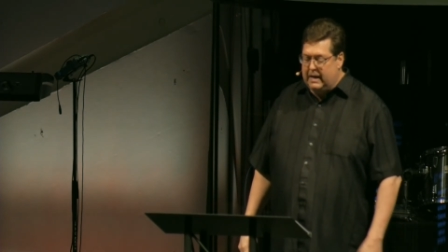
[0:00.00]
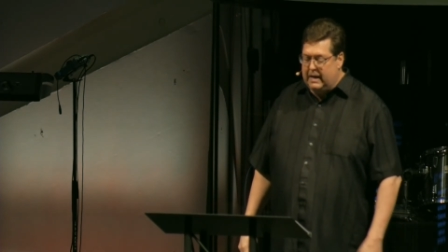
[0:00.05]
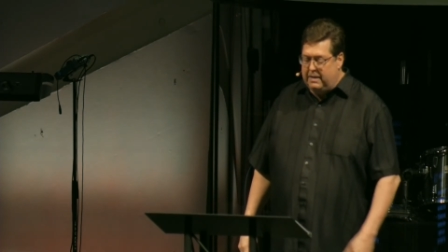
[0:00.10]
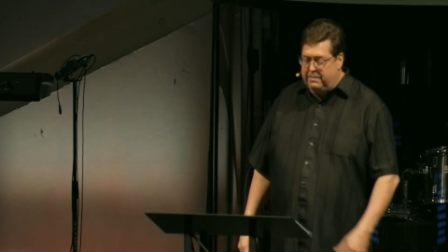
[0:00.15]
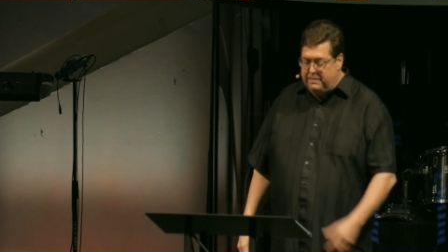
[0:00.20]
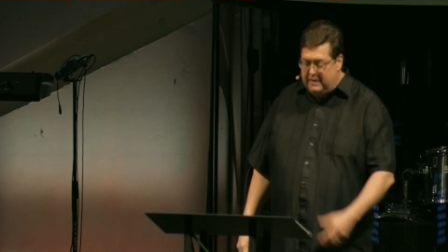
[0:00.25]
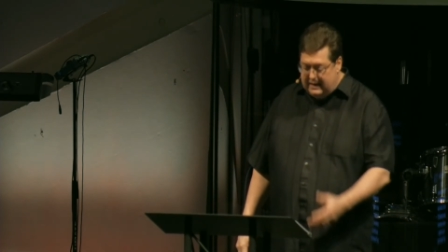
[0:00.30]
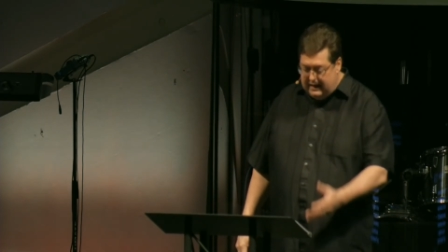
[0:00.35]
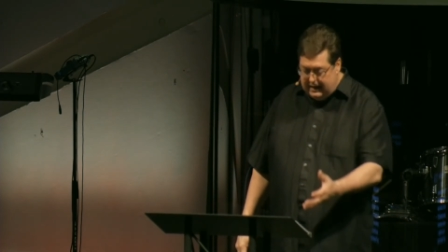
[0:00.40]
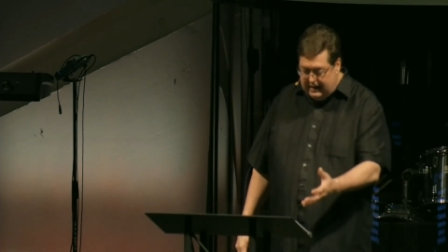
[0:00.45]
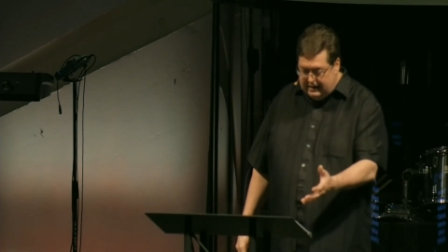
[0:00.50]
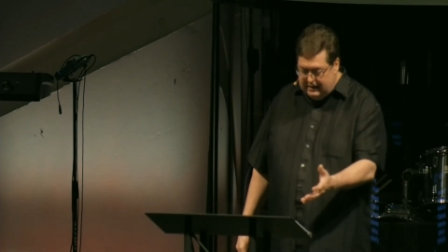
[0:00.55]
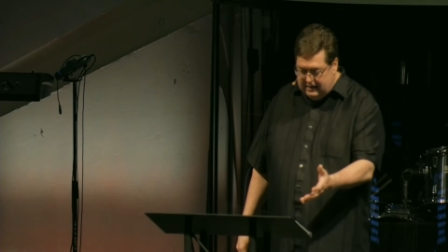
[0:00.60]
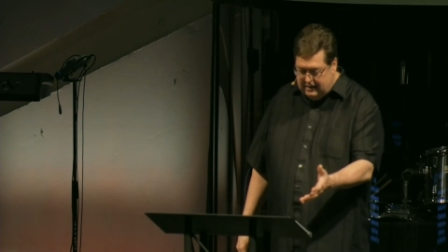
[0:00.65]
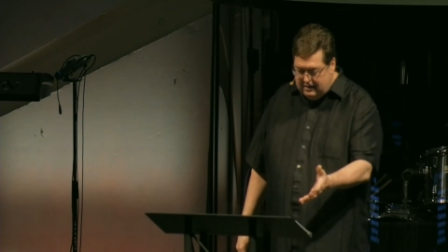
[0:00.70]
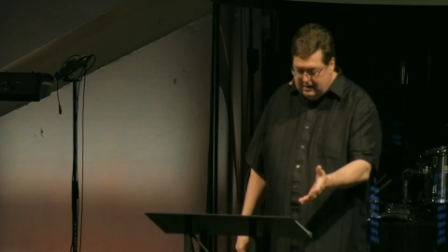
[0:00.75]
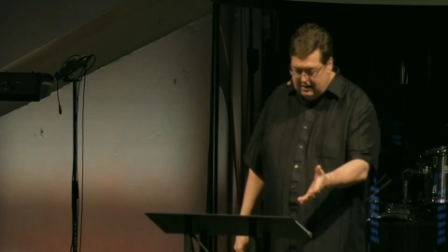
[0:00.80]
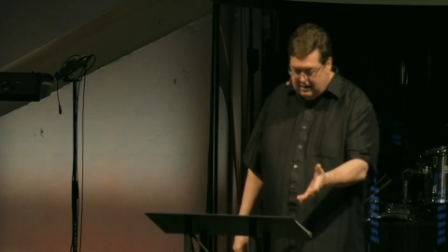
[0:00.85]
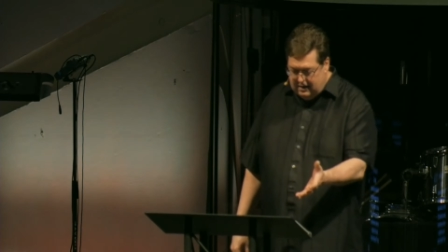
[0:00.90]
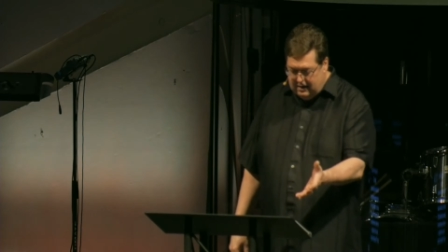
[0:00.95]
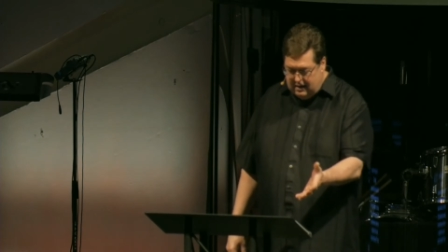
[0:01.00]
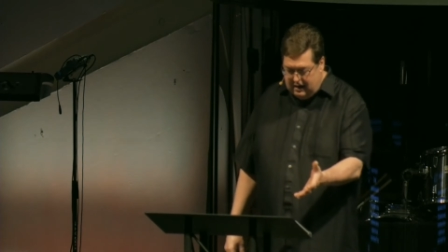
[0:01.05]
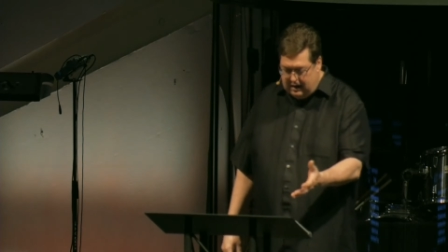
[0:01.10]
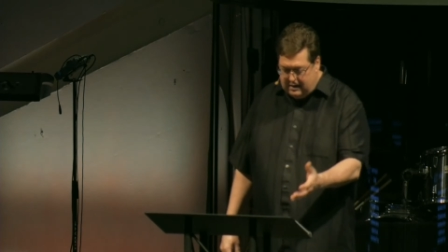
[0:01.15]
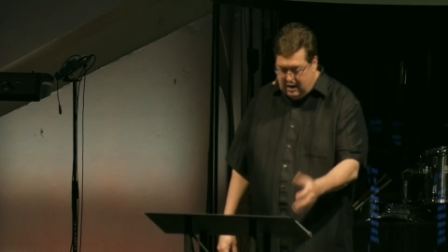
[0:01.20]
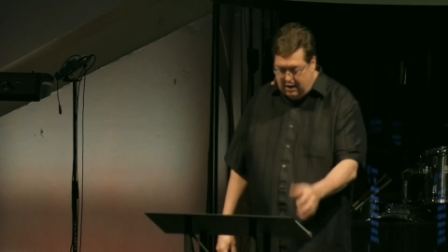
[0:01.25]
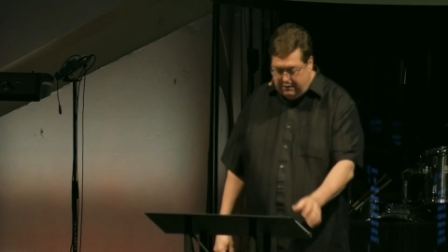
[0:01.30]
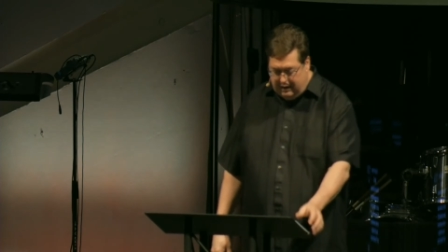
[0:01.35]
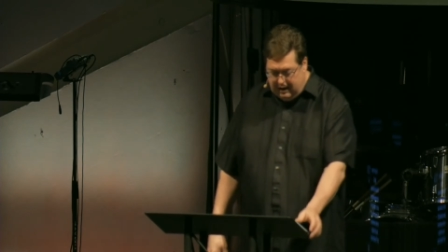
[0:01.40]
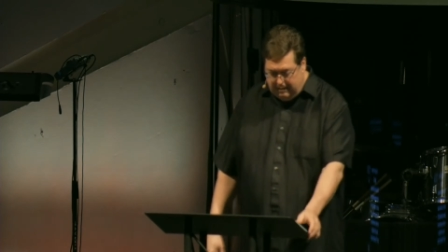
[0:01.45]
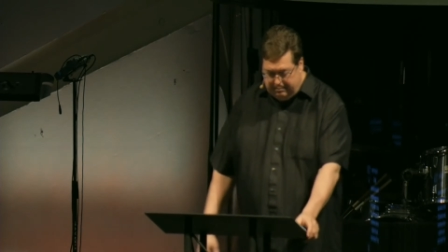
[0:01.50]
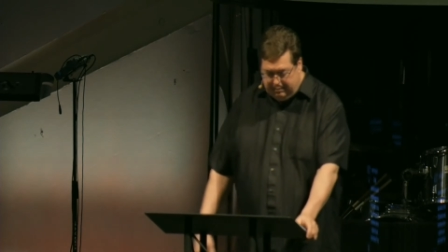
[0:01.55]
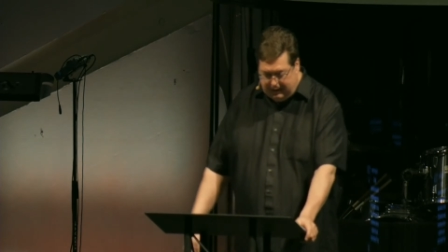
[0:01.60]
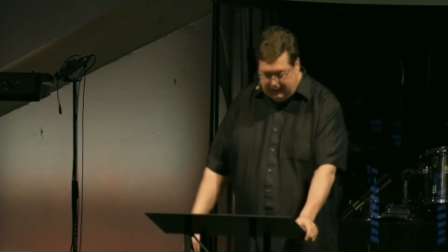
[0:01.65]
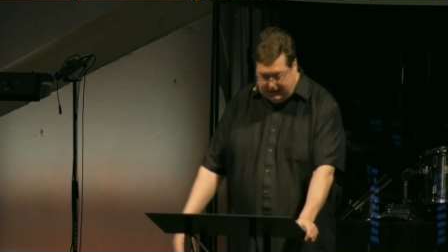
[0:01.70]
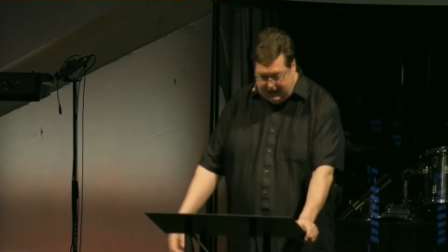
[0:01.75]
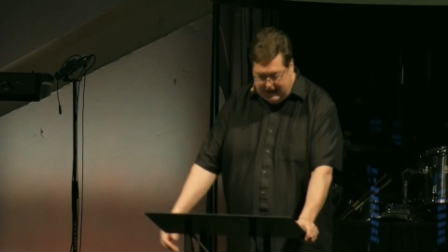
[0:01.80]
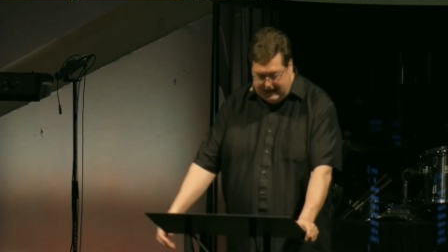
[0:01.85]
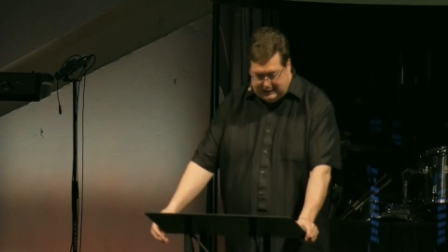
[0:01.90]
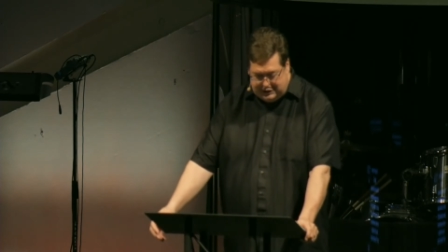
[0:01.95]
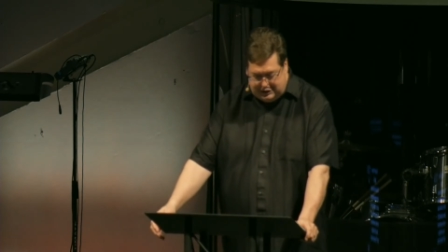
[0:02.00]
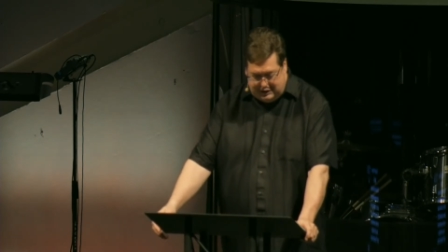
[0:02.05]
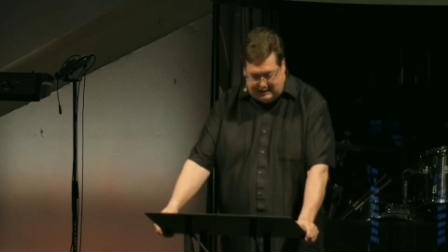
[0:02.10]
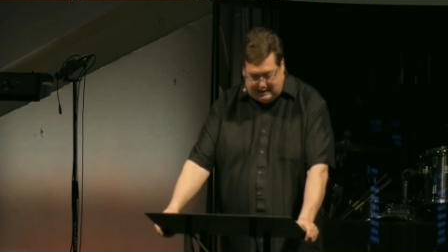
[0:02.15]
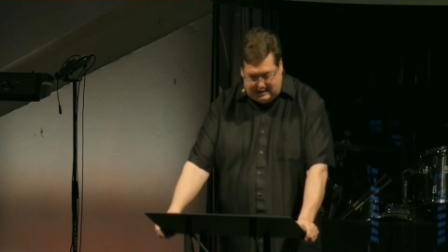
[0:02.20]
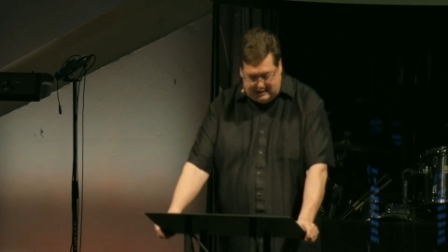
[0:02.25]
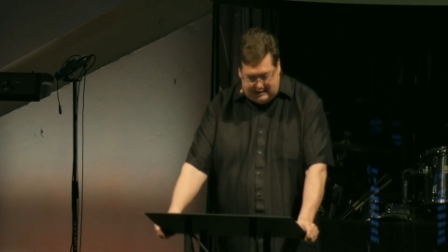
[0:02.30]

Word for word: And then another implication